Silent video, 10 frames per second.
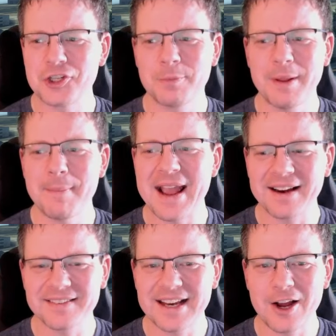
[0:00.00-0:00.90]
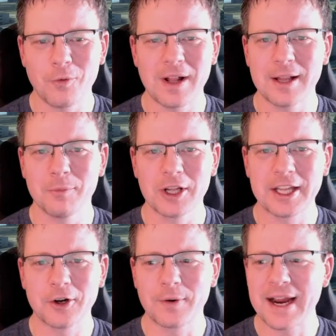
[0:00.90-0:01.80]
It should be maxed out while I'm
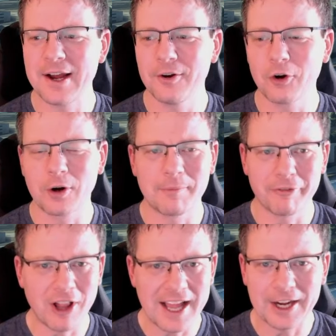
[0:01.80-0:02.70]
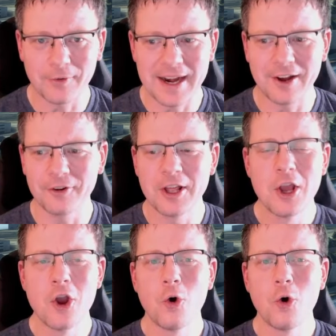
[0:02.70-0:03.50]
looking around or I'm flying around.